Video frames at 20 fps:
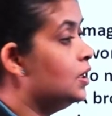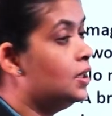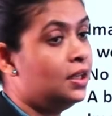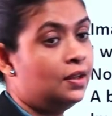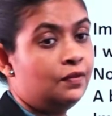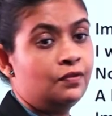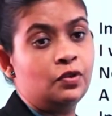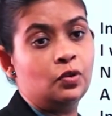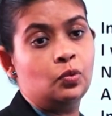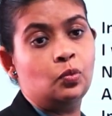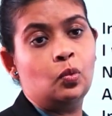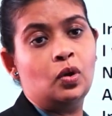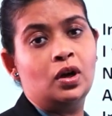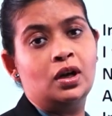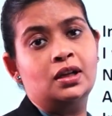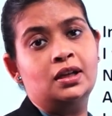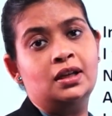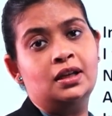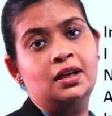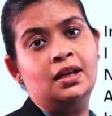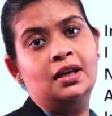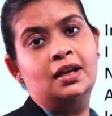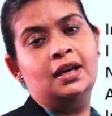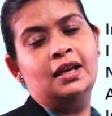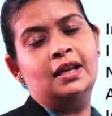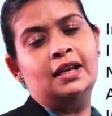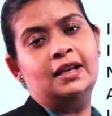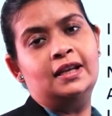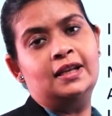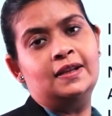and everyone
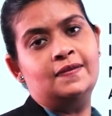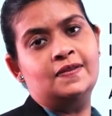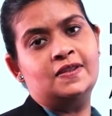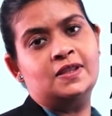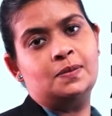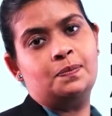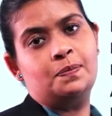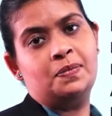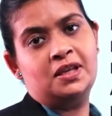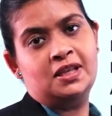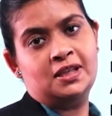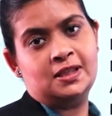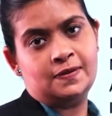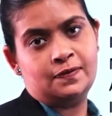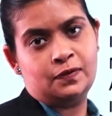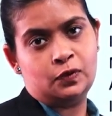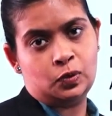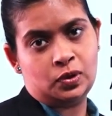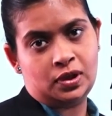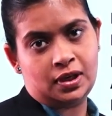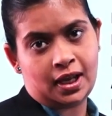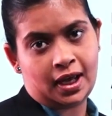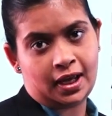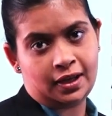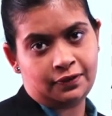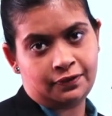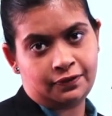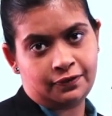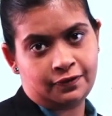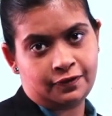lives a peaceful
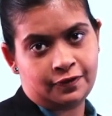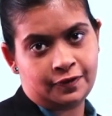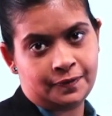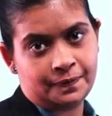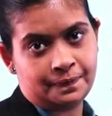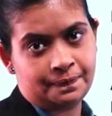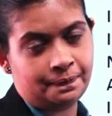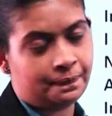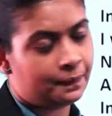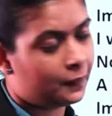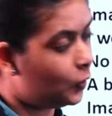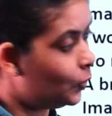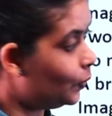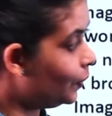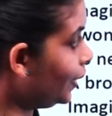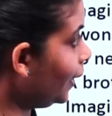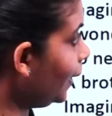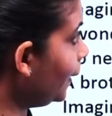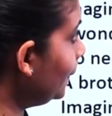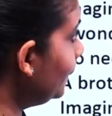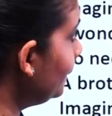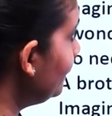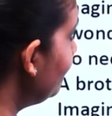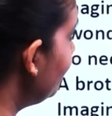life. Okay?